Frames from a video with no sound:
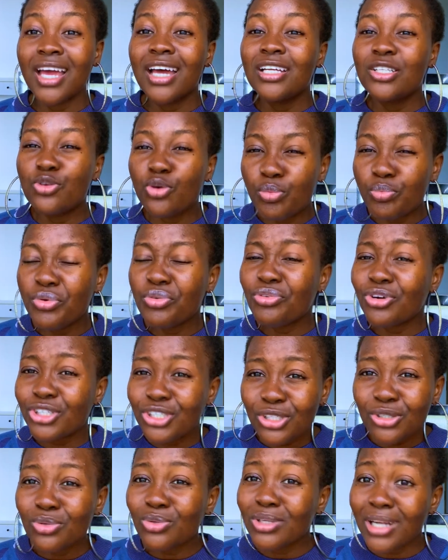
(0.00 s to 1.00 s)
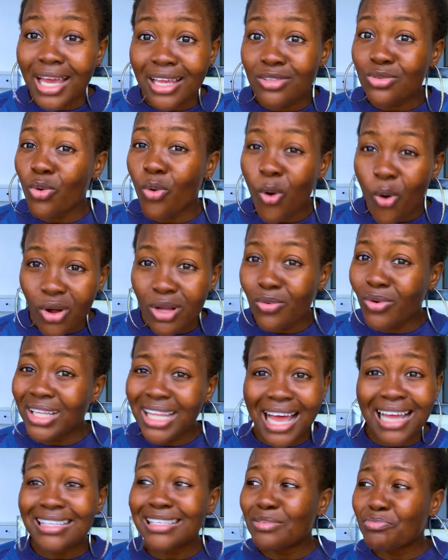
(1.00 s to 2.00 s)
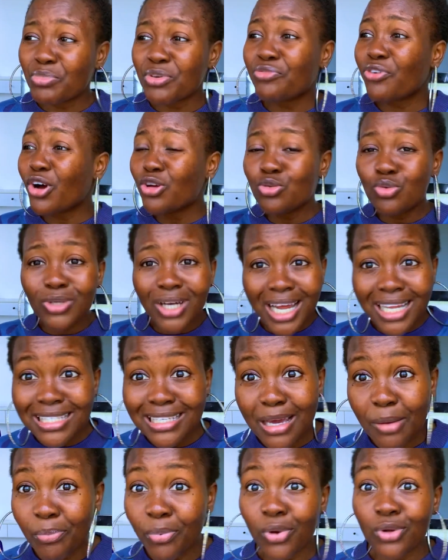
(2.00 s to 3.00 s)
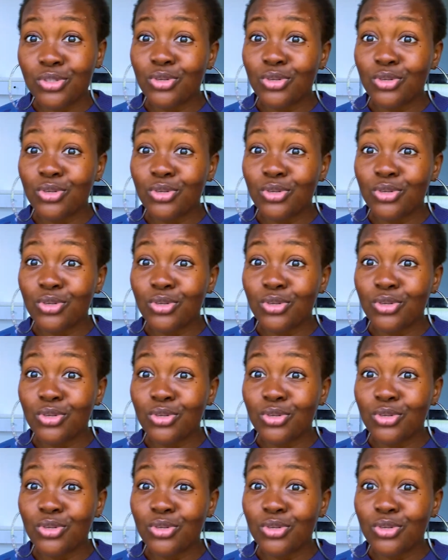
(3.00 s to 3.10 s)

They will be rushing you like, as in before you land the airport,